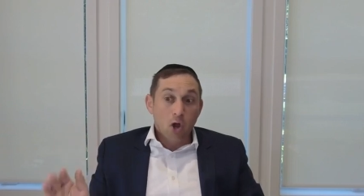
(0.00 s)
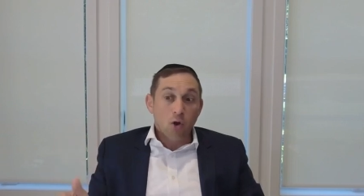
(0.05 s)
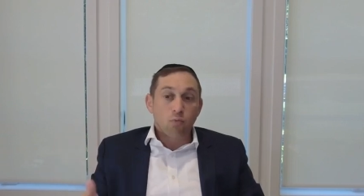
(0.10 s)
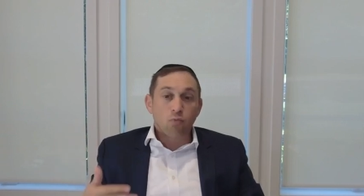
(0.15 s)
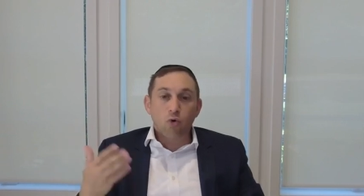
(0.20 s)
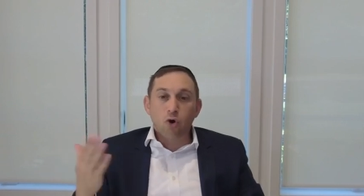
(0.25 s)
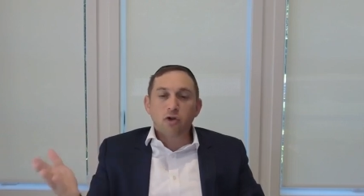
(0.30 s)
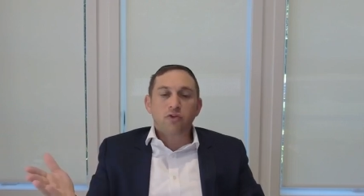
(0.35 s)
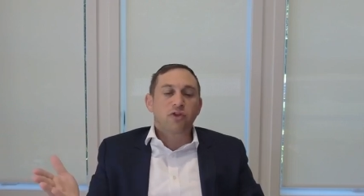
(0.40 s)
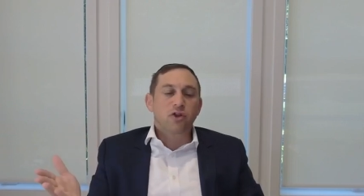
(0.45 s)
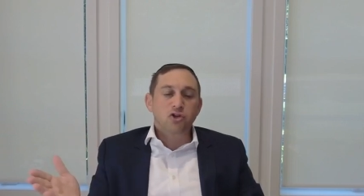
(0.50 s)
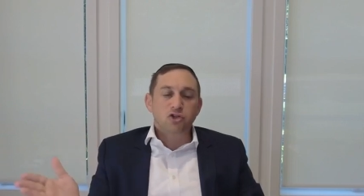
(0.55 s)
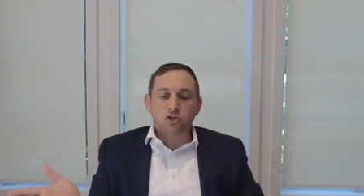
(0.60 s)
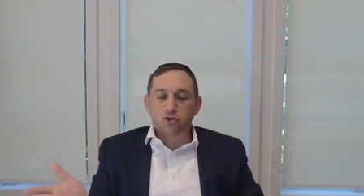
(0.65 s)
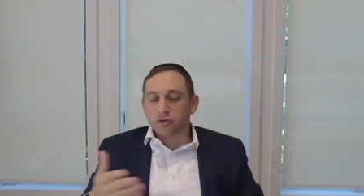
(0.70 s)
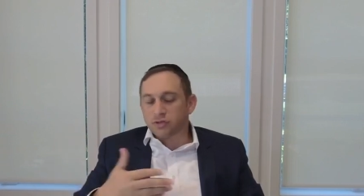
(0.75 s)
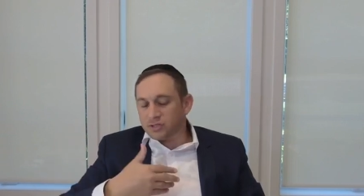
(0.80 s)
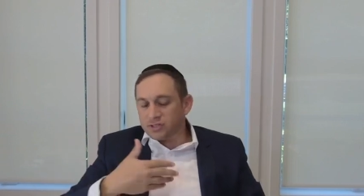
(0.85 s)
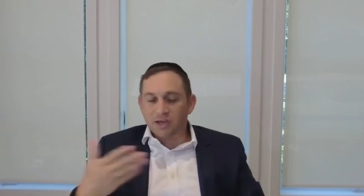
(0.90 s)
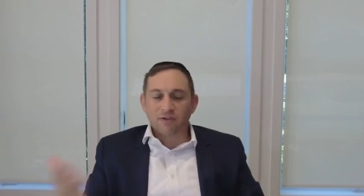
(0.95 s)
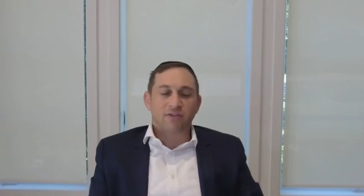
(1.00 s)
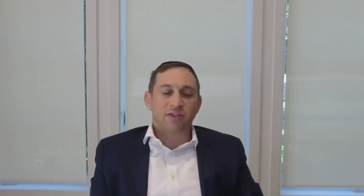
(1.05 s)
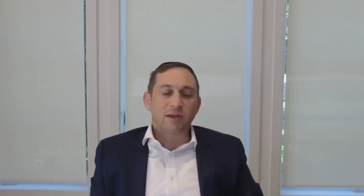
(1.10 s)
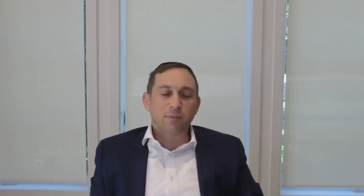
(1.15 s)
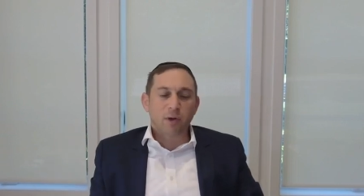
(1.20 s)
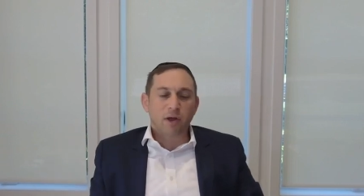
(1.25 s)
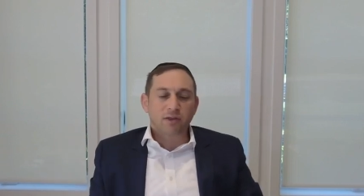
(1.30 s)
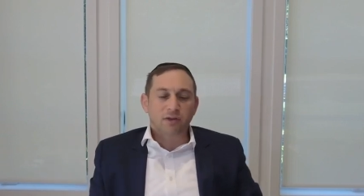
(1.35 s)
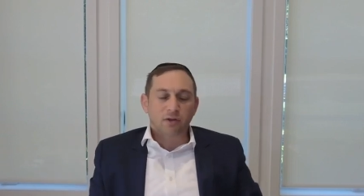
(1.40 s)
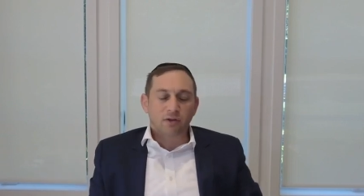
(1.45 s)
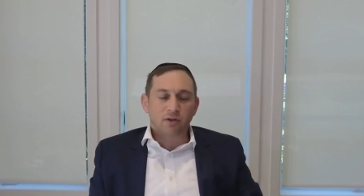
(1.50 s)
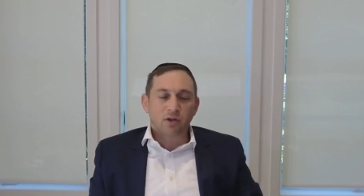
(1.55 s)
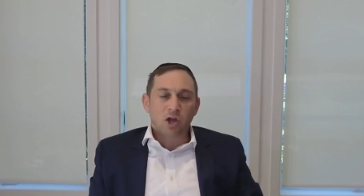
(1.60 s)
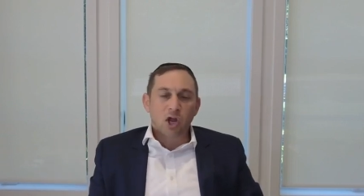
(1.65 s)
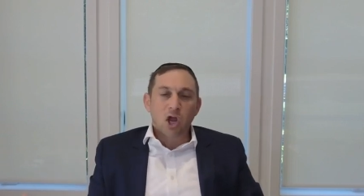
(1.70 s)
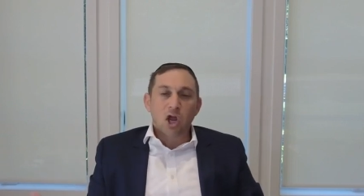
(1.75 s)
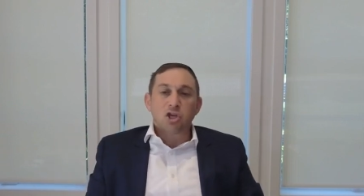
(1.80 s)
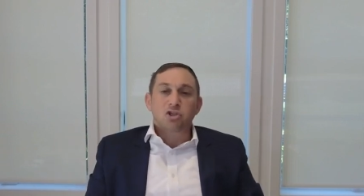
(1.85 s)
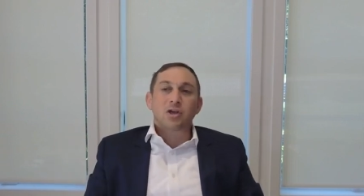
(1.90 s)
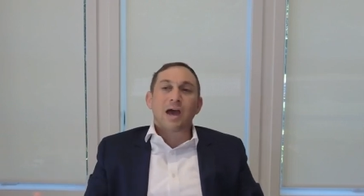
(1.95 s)
More than sh'tos is everything bottle.
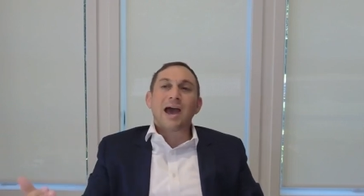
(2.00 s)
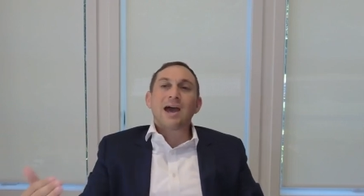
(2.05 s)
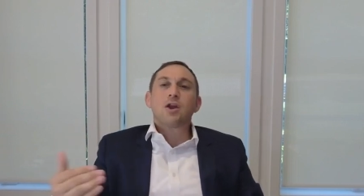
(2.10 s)
So I